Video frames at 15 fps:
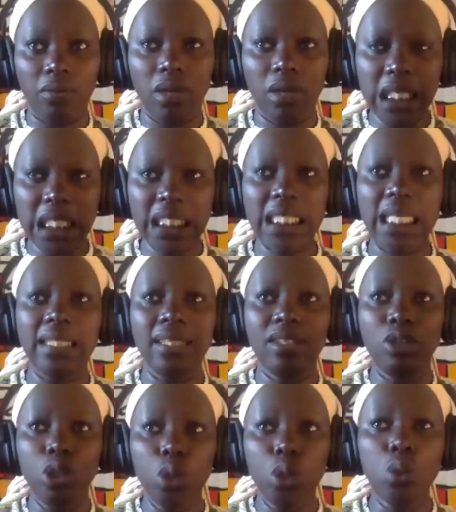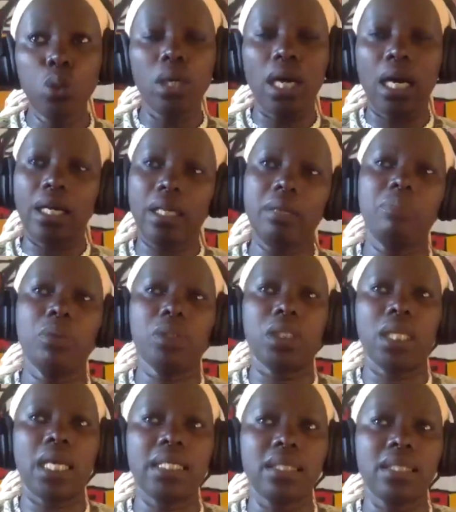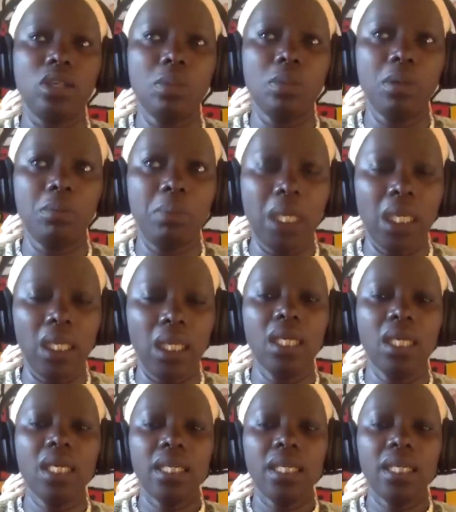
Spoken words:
Understand that you are important as a human being,